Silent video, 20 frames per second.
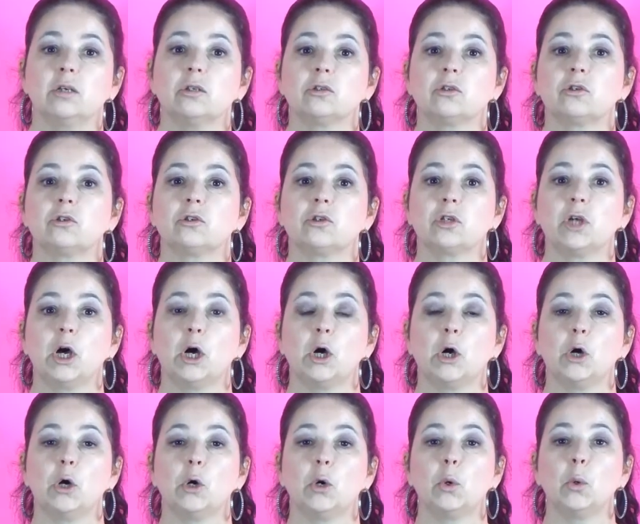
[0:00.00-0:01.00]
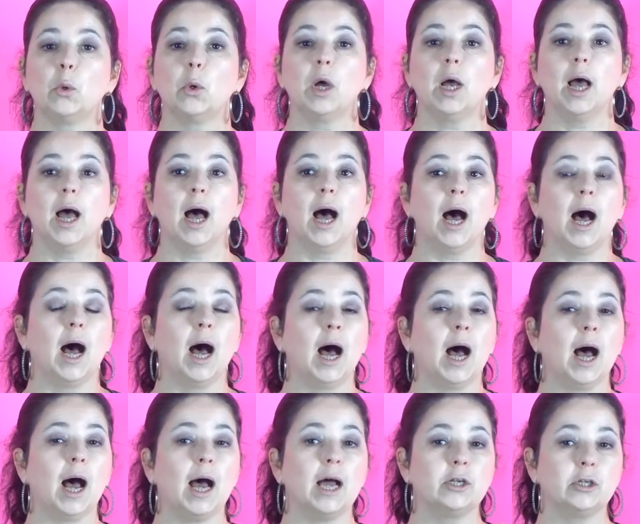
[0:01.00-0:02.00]
So
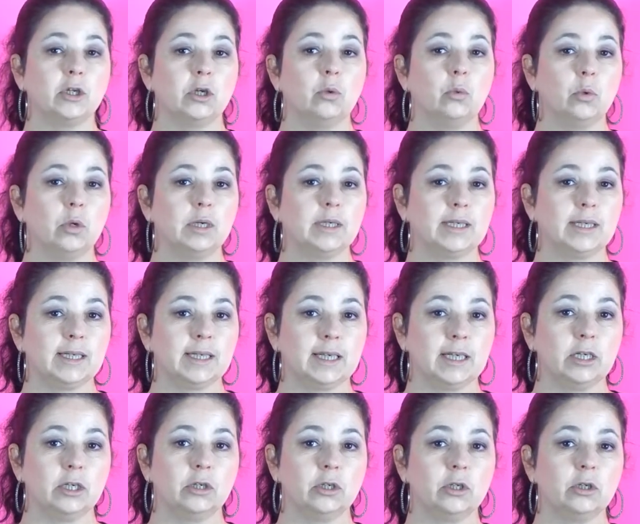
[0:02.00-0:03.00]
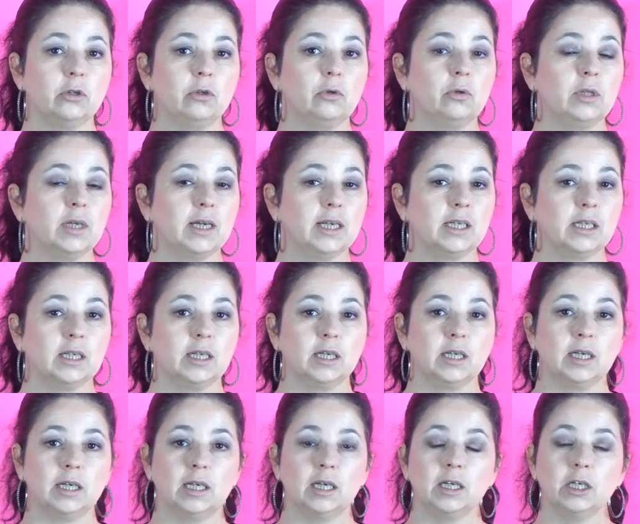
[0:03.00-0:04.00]
I do want to tell you that
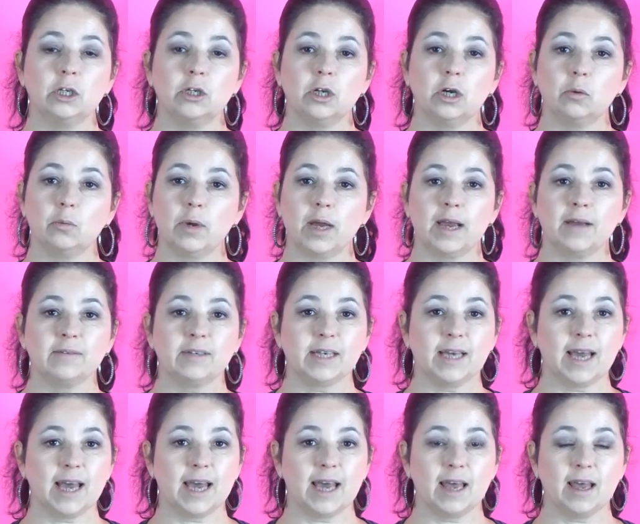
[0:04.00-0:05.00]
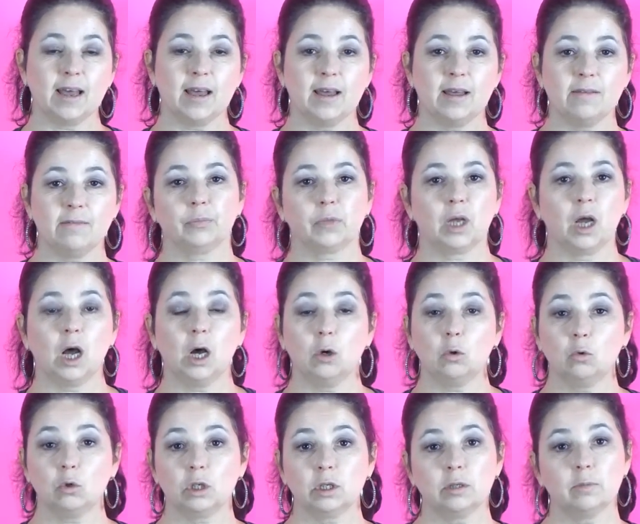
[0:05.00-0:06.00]
you don't have to have
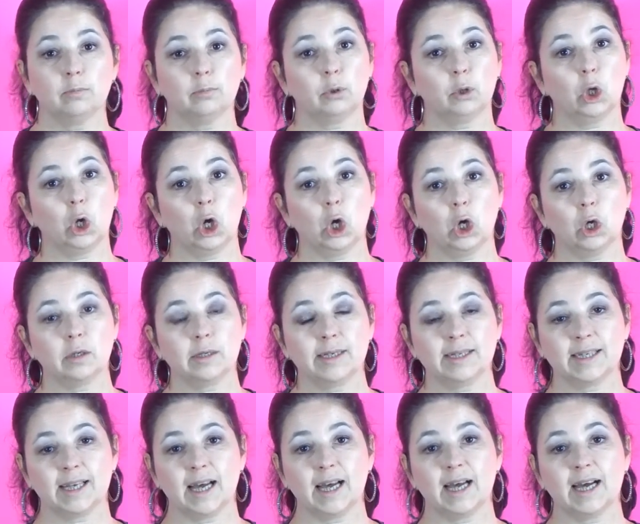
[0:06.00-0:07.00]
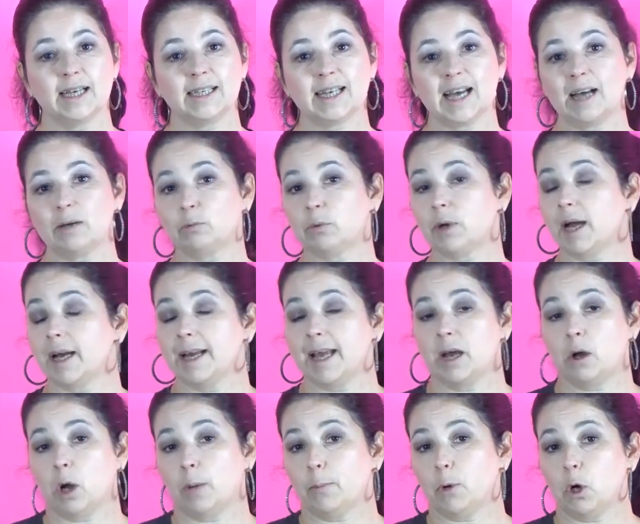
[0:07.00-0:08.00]
owned blog sites. Right
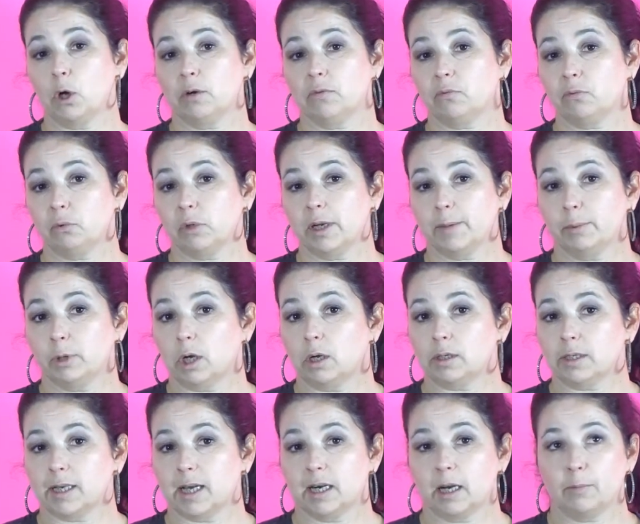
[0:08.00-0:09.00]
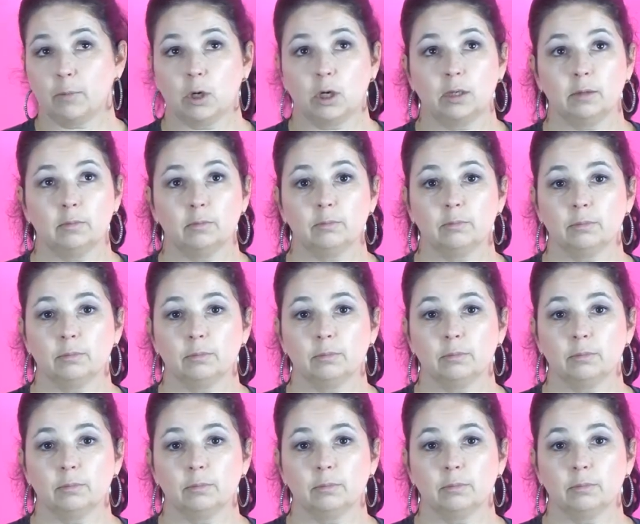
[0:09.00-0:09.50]
now I'm on a free blog site. I'm on